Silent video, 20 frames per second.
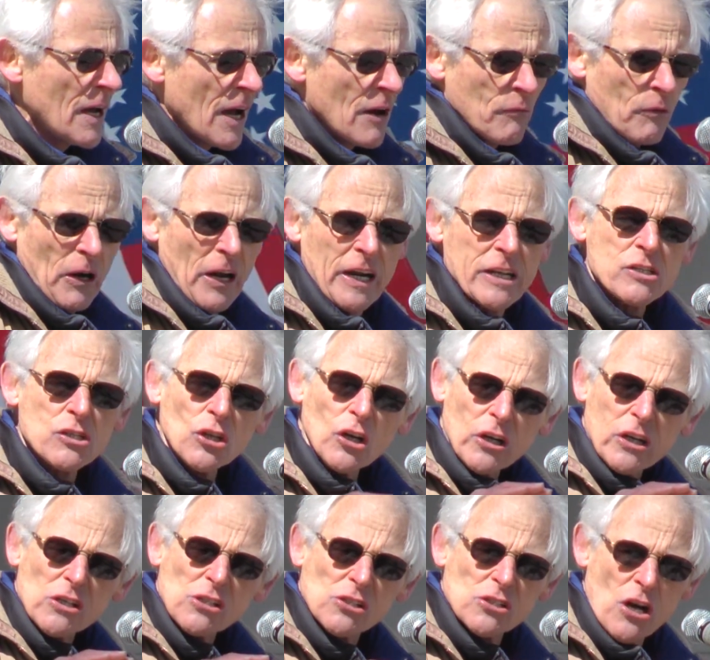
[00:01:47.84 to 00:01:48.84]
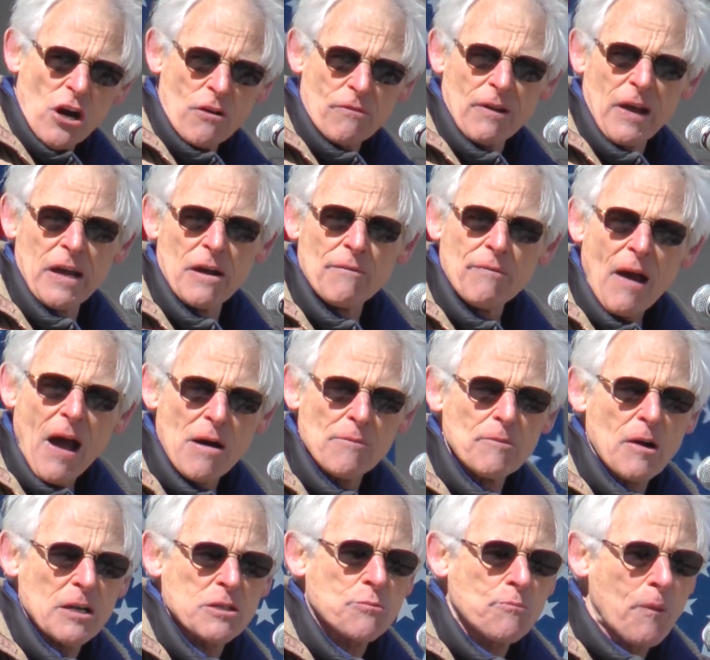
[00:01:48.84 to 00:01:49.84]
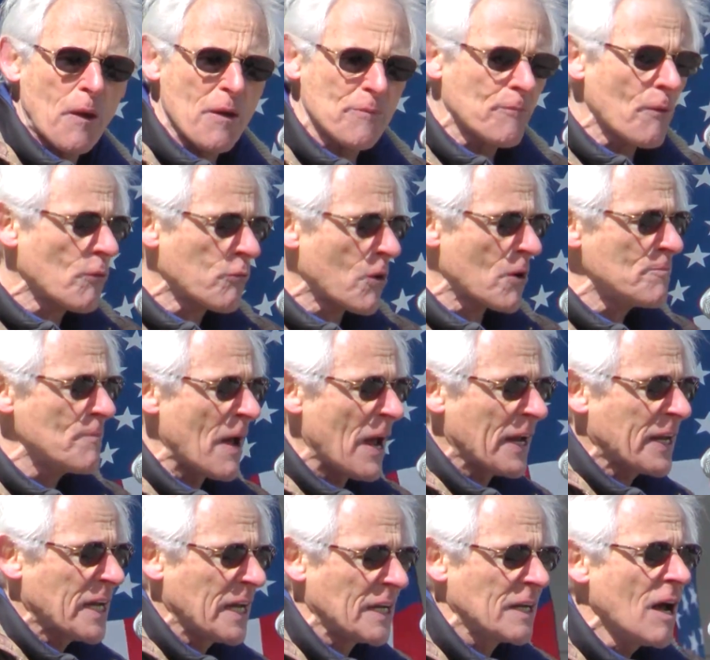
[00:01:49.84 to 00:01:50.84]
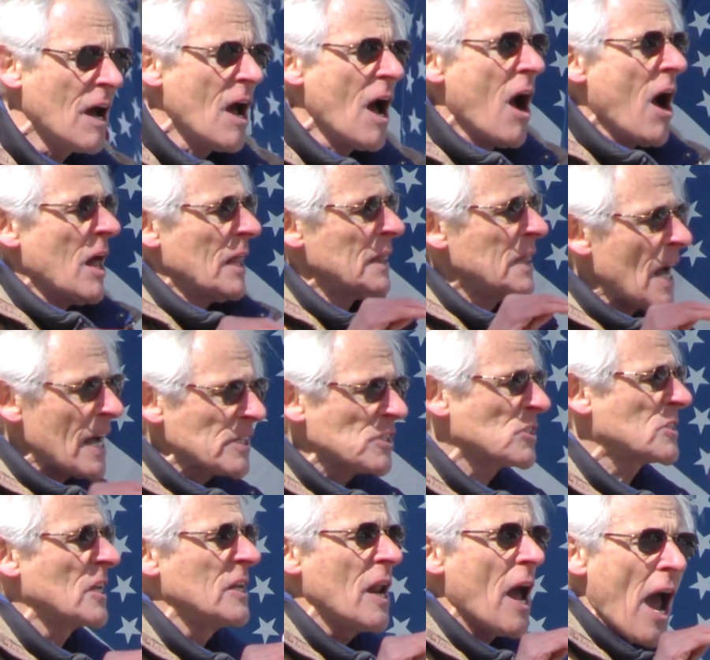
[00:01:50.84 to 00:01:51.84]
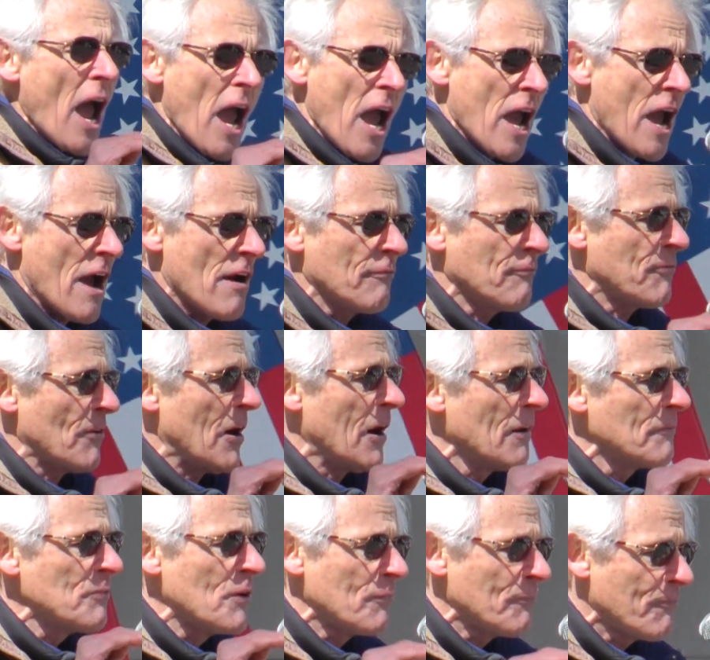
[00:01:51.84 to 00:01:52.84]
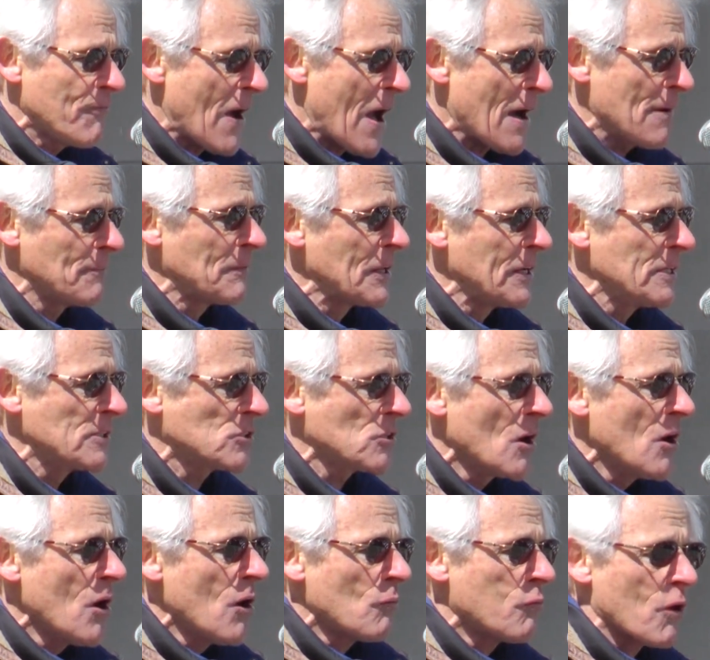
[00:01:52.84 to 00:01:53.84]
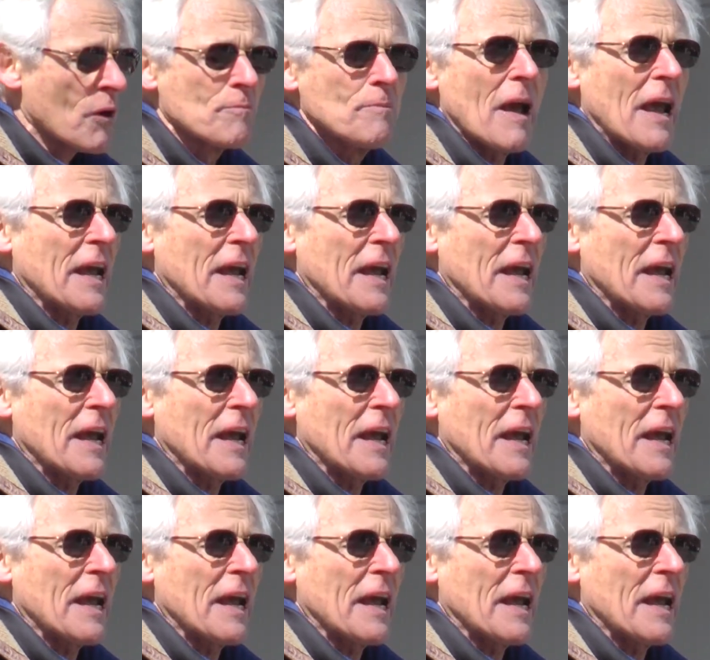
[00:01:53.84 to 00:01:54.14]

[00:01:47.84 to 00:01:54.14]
And when they took a survey of how much people were making, less than half of the families were